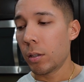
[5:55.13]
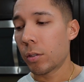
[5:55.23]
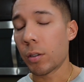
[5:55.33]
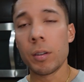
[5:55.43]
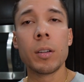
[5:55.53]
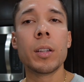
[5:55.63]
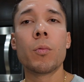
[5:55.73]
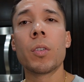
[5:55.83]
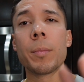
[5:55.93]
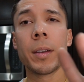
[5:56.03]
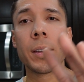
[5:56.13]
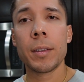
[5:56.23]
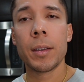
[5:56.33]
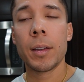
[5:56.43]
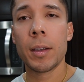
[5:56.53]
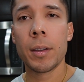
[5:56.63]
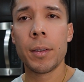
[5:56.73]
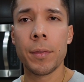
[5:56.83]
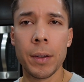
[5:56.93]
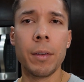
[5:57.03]
is currently one of my
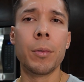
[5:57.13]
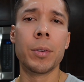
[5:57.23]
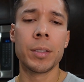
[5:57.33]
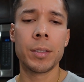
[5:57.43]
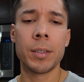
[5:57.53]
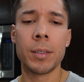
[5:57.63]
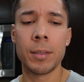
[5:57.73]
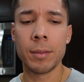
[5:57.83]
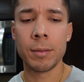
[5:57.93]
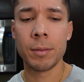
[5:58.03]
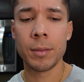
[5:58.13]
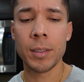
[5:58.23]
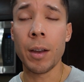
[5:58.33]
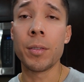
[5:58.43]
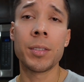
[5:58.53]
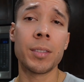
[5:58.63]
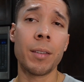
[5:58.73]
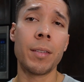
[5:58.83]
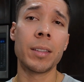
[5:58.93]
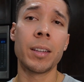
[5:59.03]
favorite ones ever since
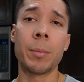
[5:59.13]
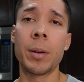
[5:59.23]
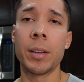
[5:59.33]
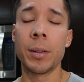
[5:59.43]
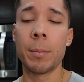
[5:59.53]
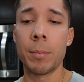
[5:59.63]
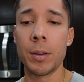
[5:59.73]
I found out about it.